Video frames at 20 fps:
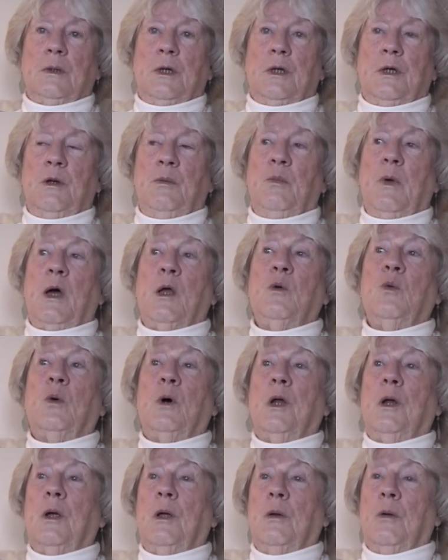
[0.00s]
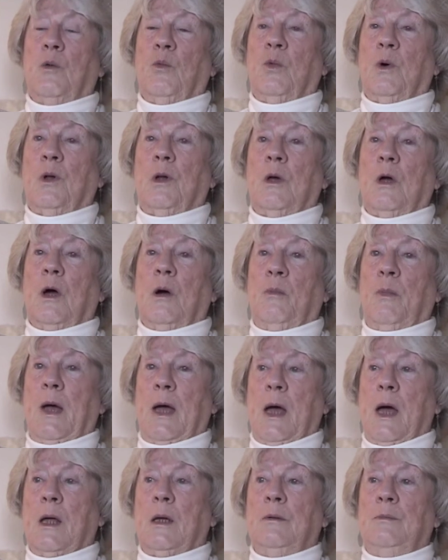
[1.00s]
he met a
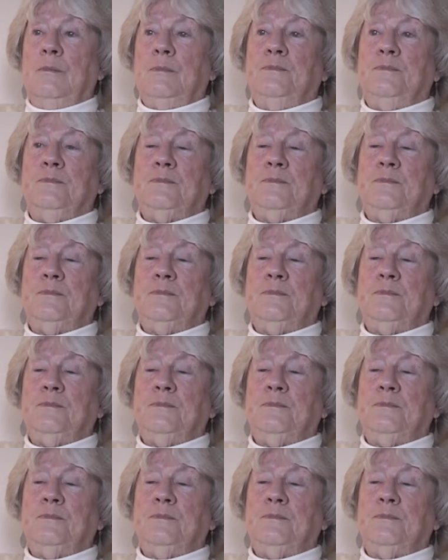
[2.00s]
man